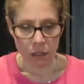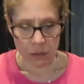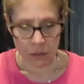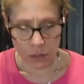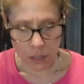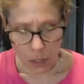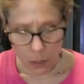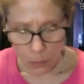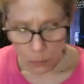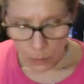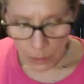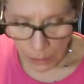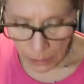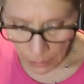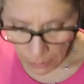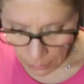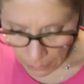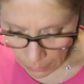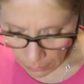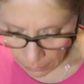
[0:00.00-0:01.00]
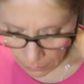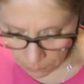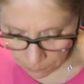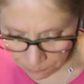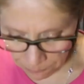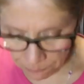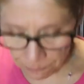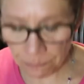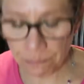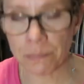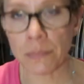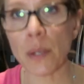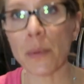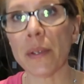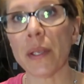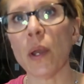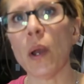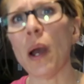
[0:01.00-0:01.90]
So there we go.